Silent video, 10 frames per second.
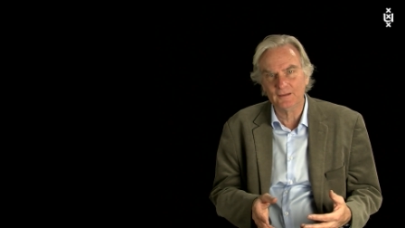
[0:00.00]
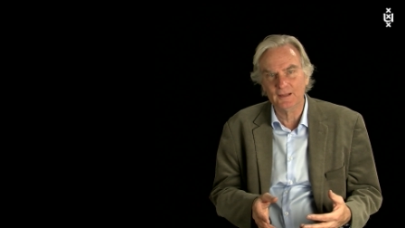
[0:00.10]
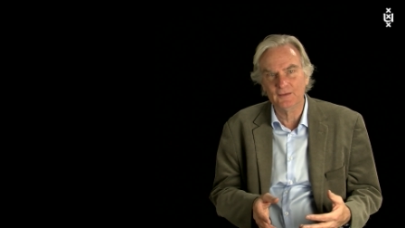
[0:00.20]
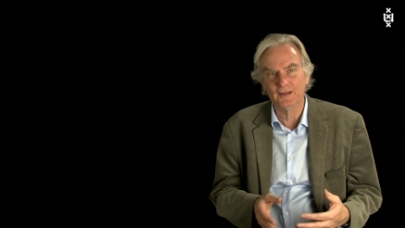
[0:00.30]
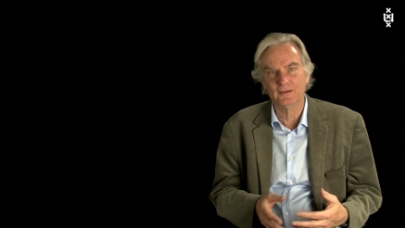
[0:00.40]

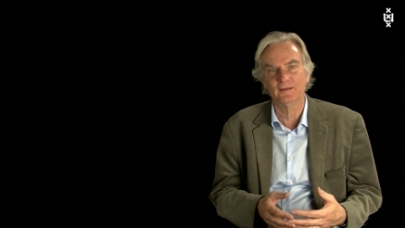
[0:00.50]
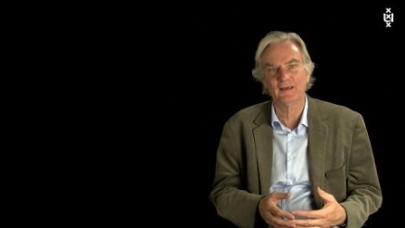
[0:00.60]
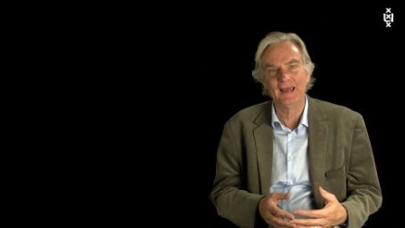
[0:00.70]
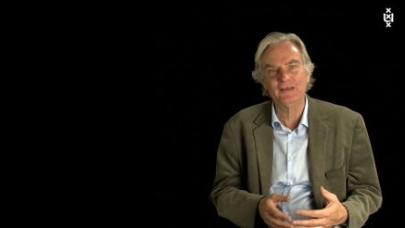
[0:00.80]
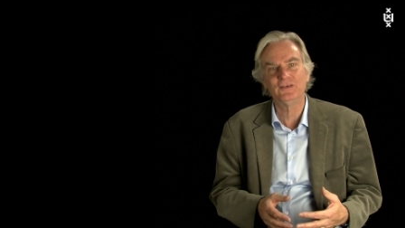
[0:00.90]
He didn't
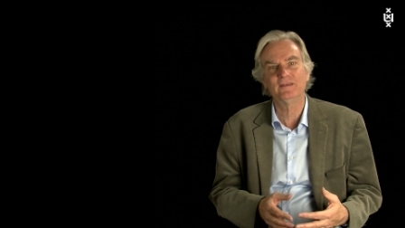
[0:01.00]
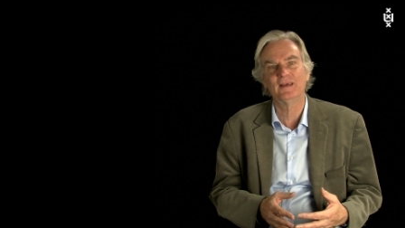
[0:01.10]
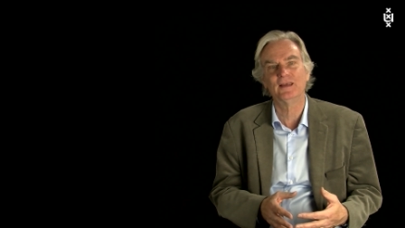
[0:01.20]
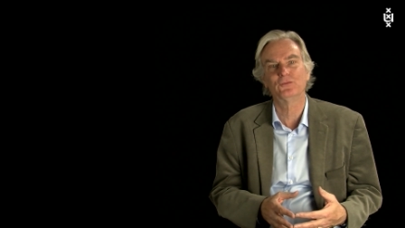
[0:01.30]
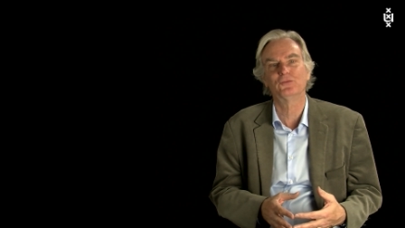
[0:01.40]

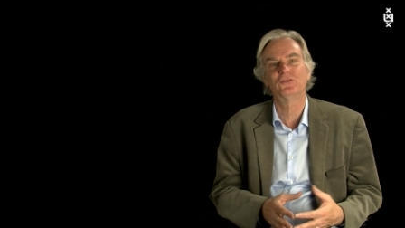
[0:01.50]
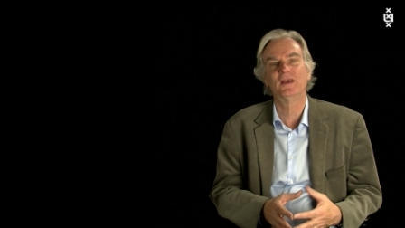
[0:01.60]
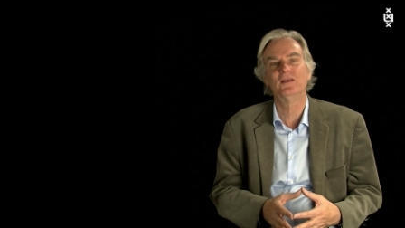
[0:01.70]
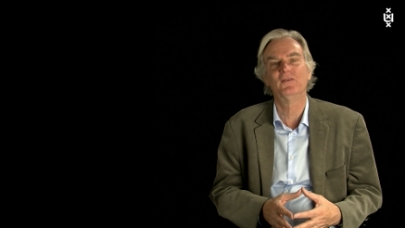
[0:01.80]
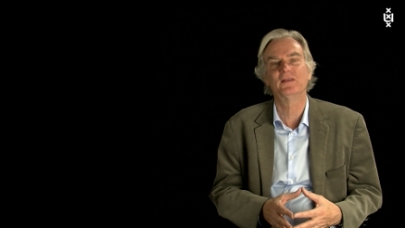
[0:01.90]
hesitate to
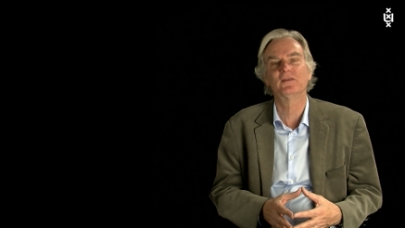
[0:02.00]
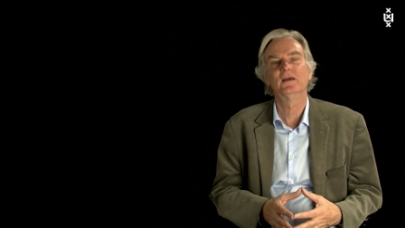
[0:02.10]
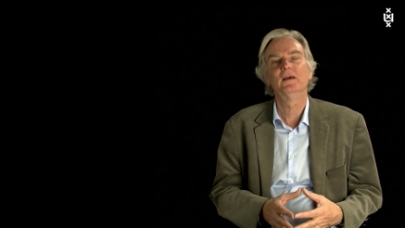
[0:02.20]
say that